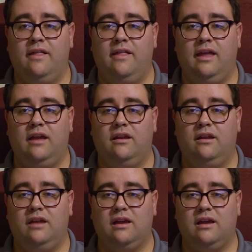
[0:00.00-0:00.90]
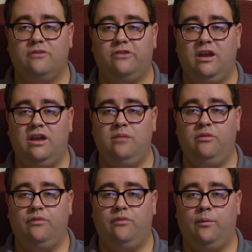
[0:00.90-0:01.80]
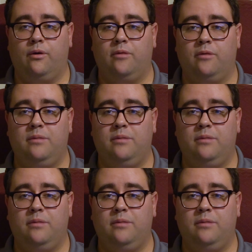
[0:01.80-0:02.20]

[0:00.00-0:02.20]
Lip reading: And like I've stated before,